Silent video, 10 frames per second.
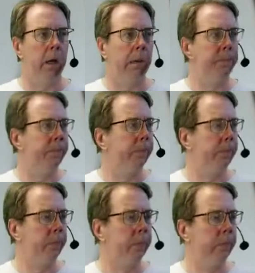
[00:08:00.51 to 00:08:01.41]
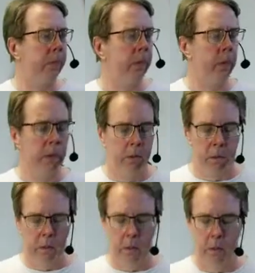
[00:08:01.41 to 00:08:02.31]
um,
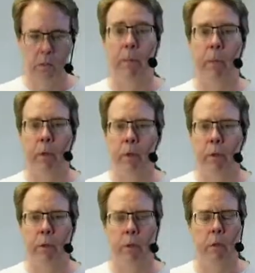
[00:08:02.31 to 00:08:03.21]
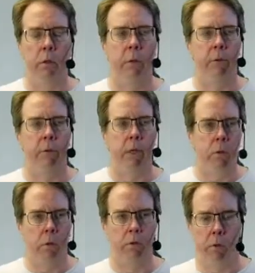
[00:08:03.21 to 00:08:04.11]
tremblers or the
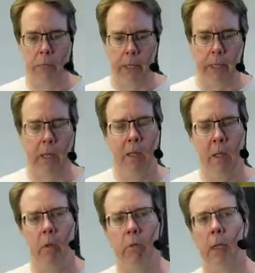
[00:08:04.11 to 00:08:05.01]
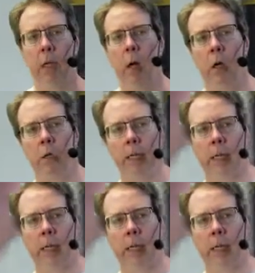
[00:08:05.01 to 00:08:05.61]
French word tremble, really long,